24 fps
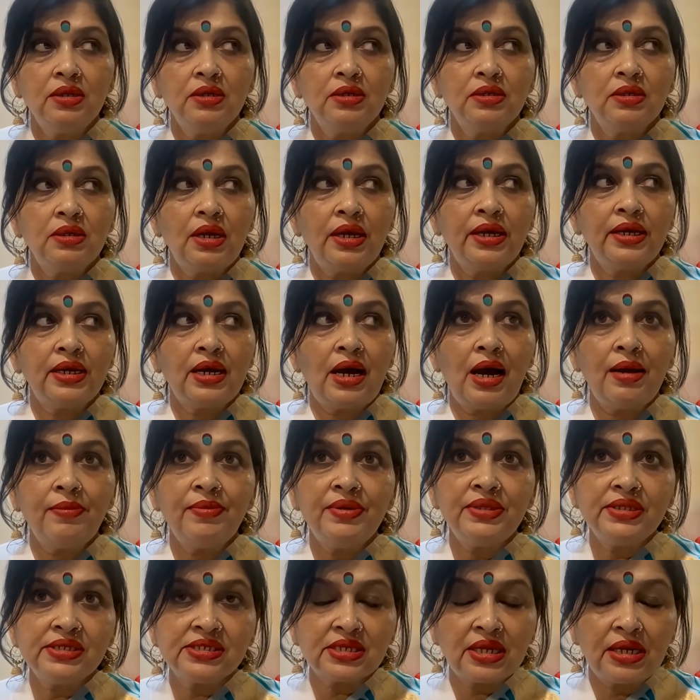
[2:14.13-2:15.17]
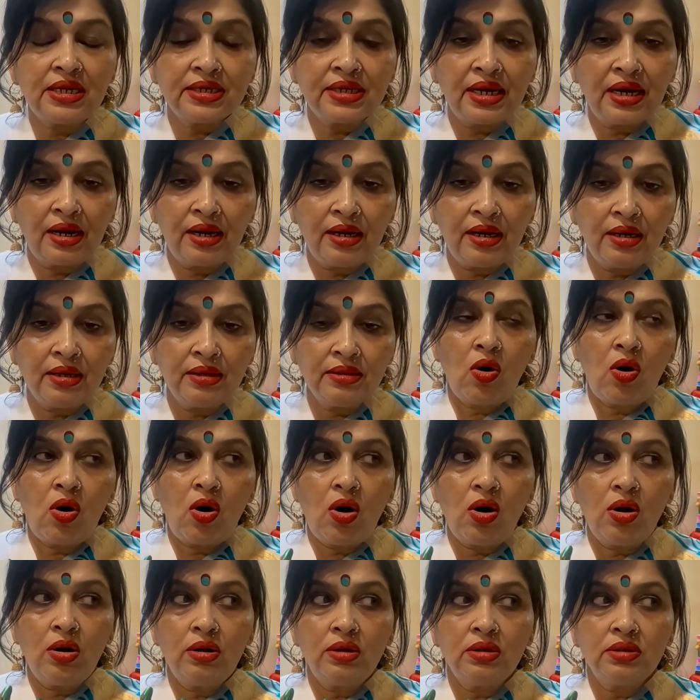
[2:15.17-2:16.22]
like I'm insulted
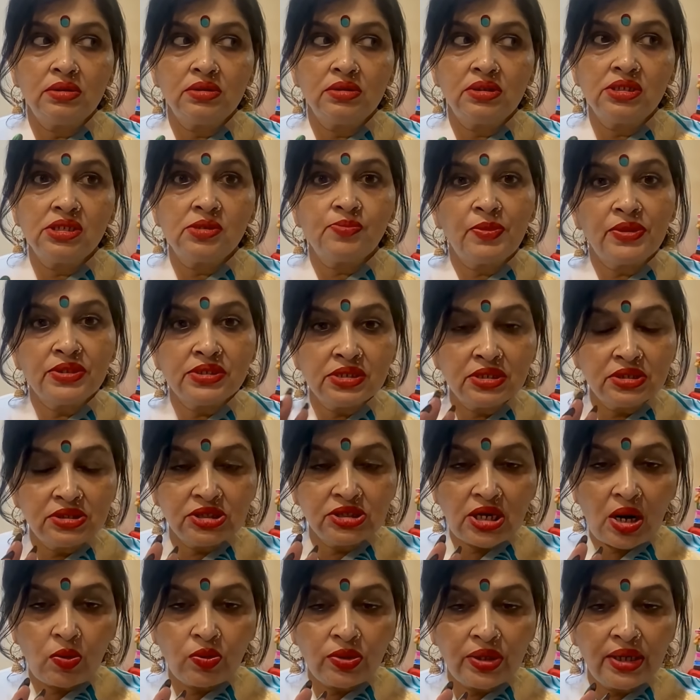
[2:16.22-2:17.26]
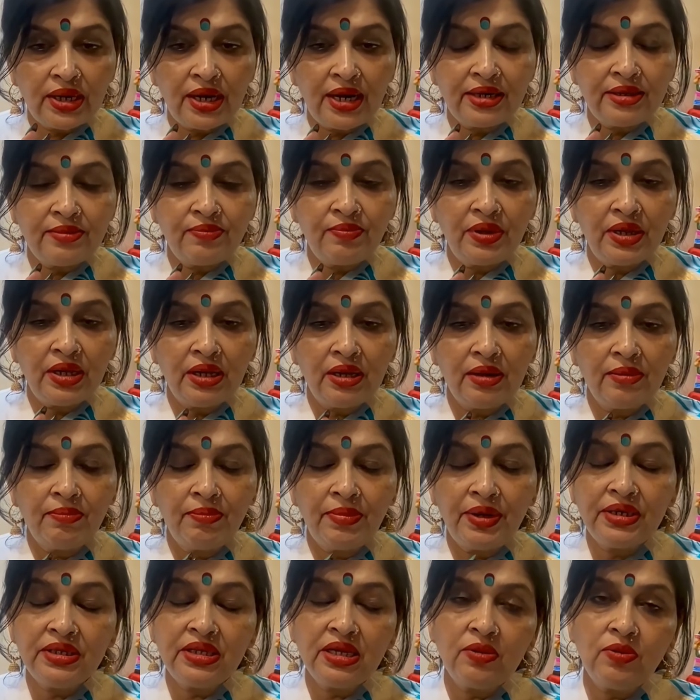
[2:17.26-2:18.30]
or this person shouted at me,
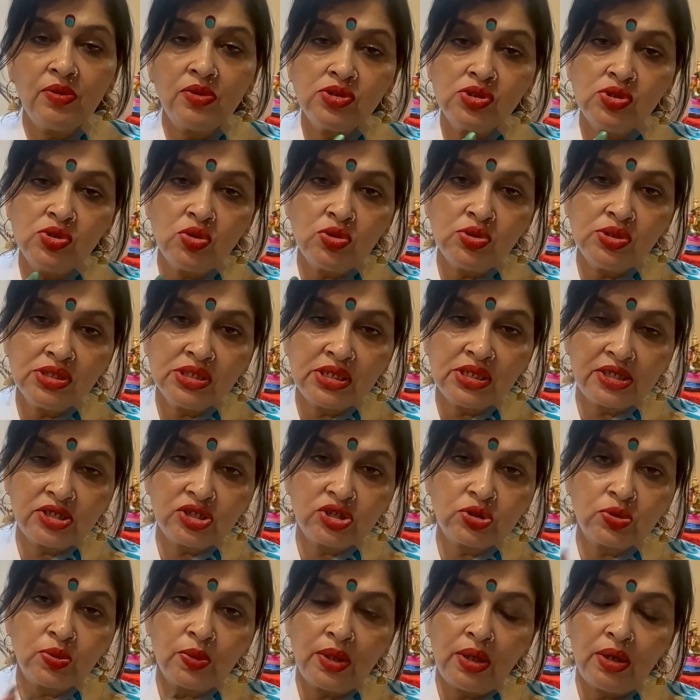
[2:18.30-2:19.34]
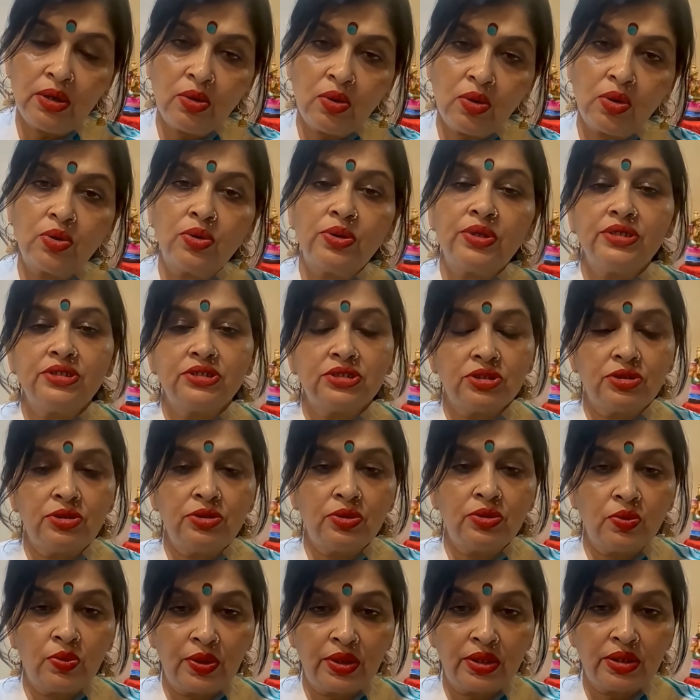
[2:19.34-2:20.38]
but there was no sexual connotation
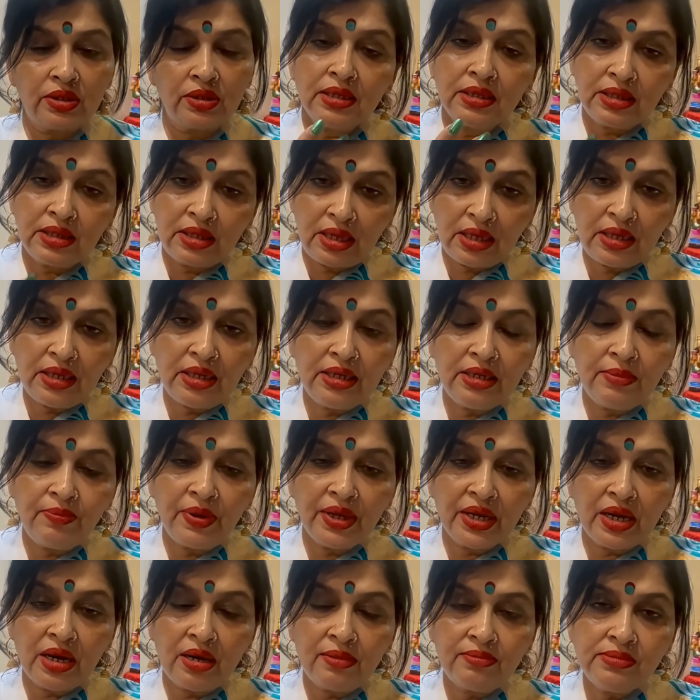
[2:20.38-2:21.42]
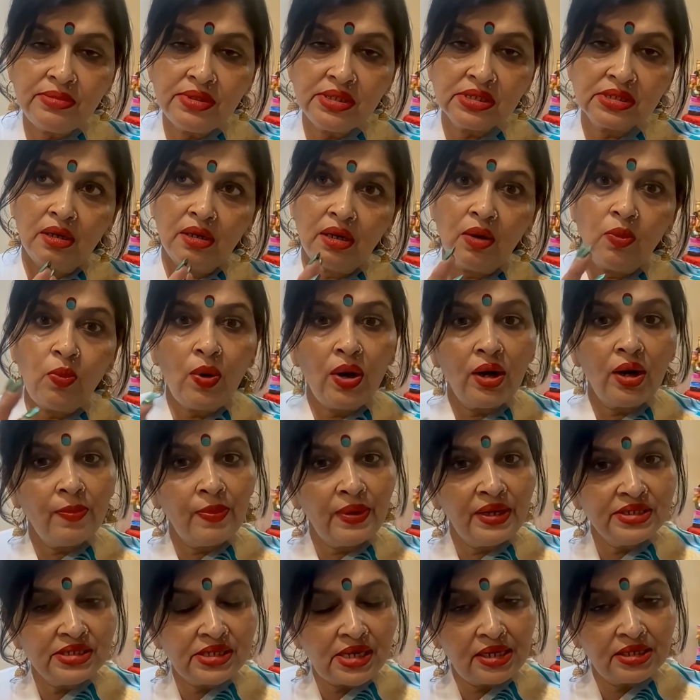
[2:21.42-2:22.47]
to it. Then it becomes a
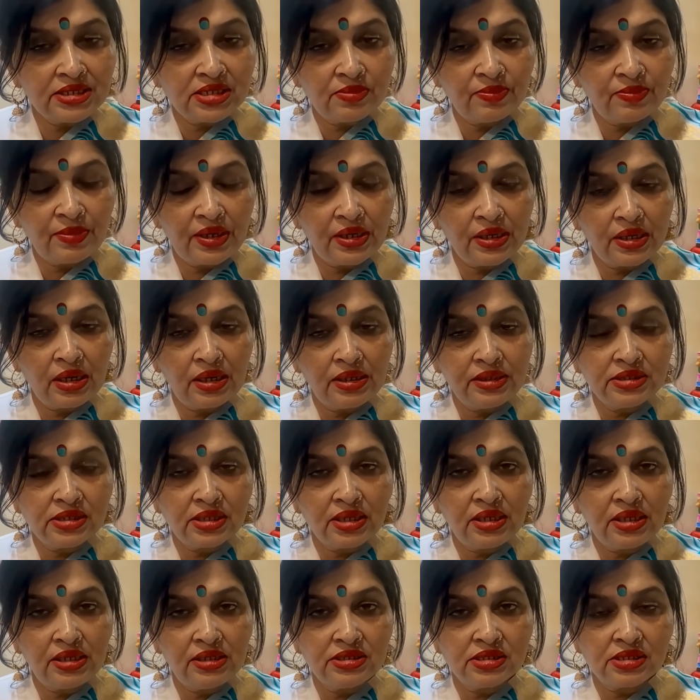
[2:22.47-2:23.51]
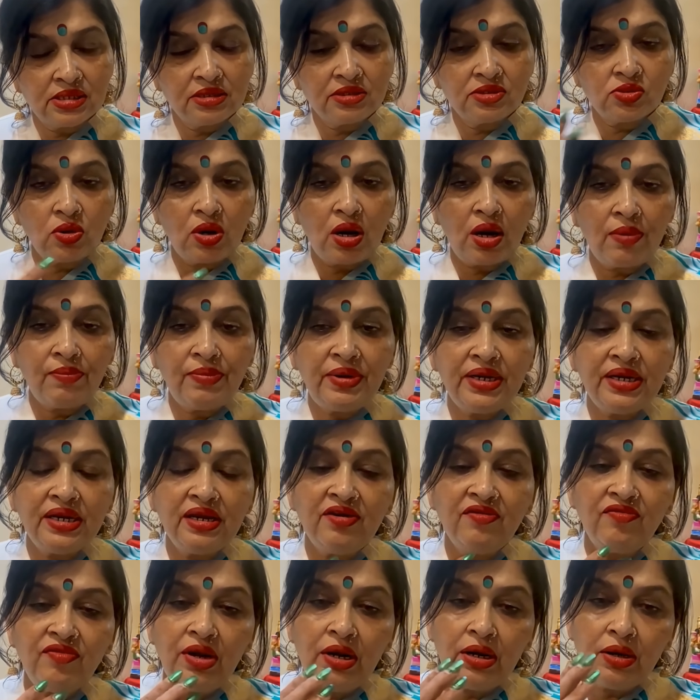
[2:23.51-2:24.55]
workplace harassment case. So committee
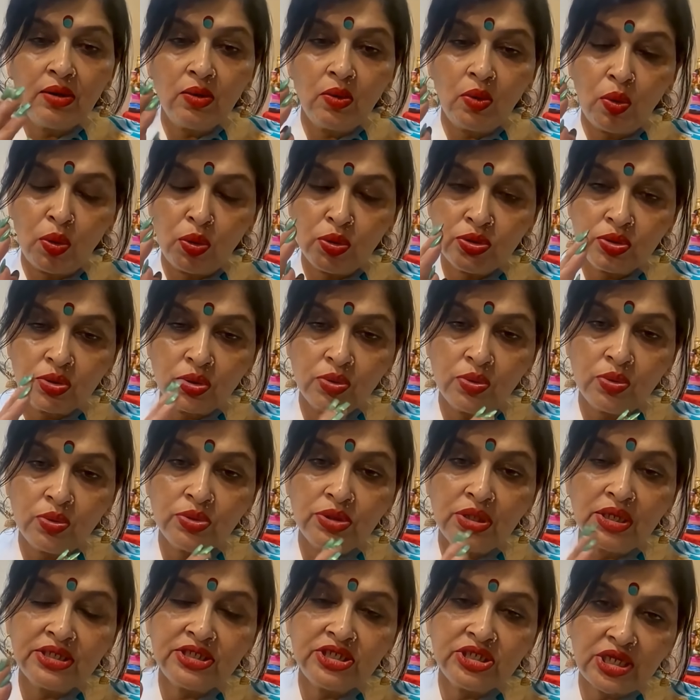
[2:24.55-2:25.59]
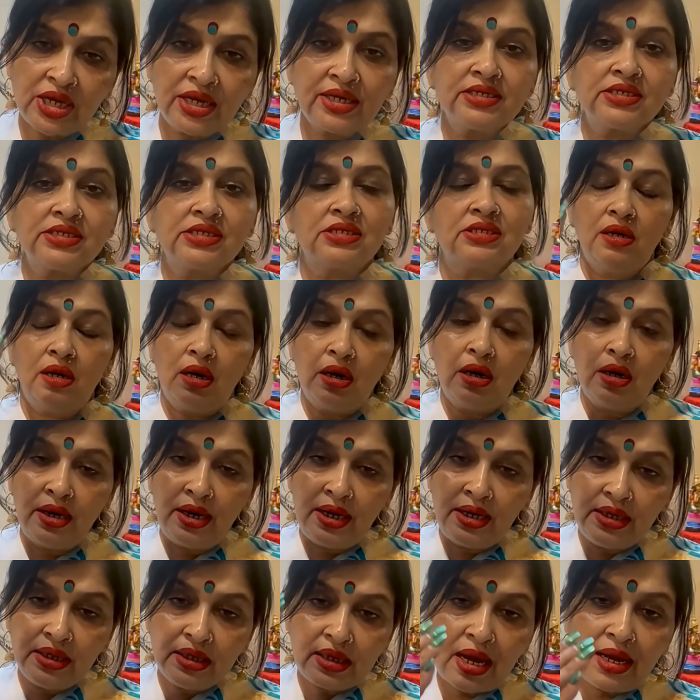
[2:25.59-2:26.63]
will go through the checks, an
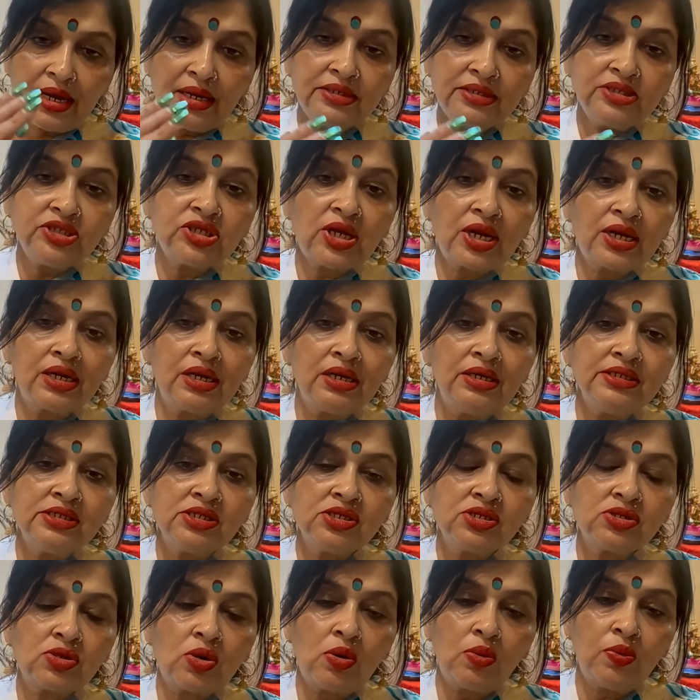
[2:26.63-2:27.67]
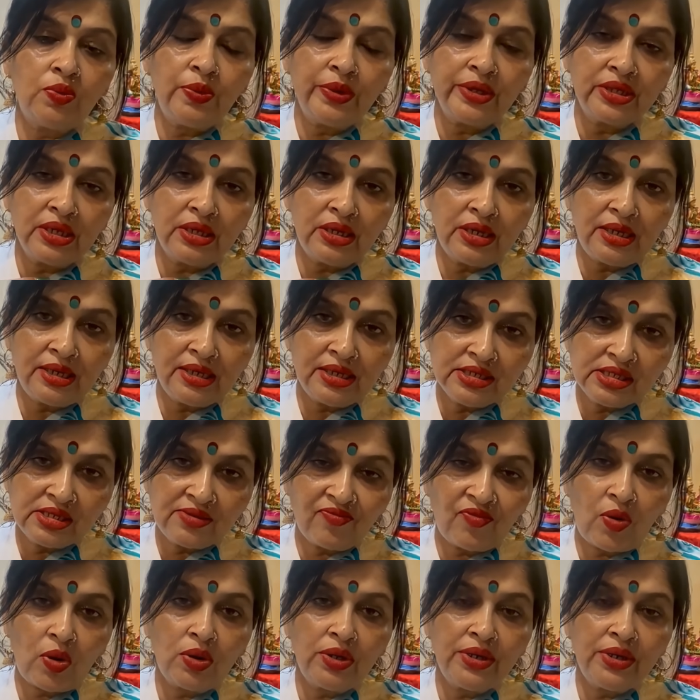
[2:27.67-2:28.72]
entire checklist of whether it is
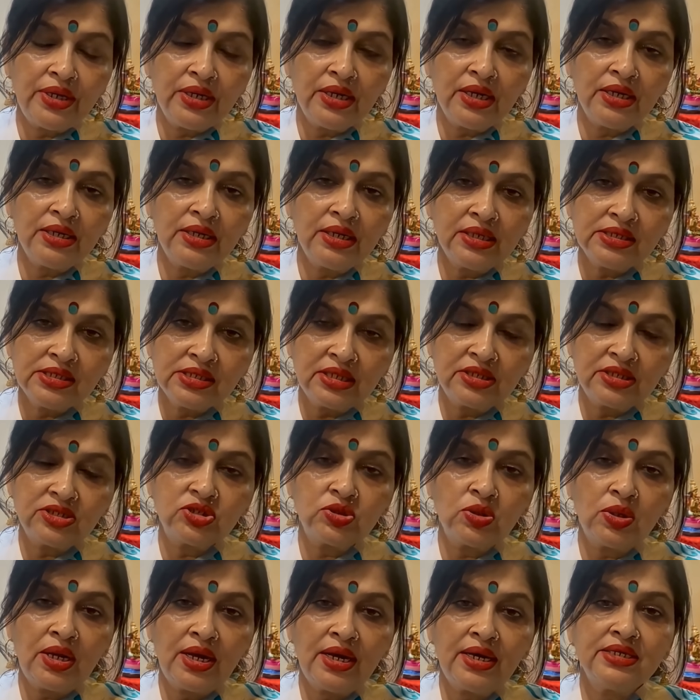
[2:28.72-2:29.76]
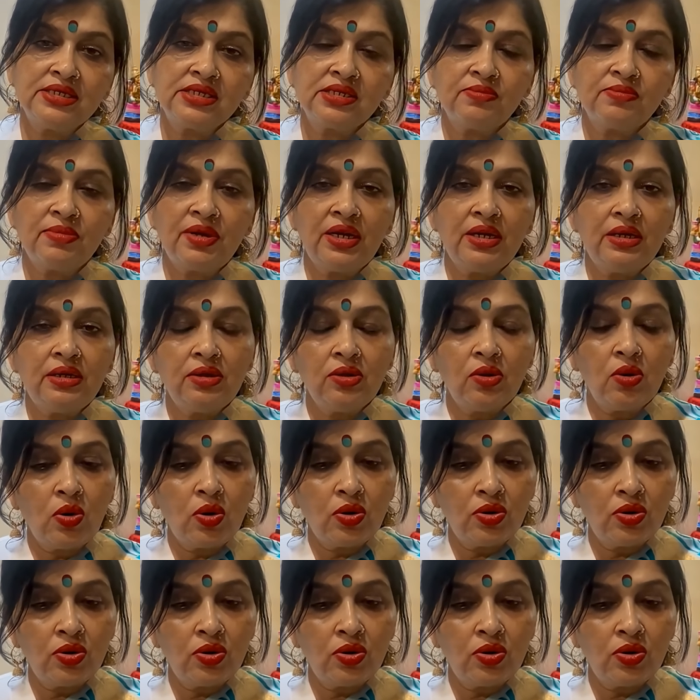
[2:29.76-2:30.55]
falling under sexual harassment or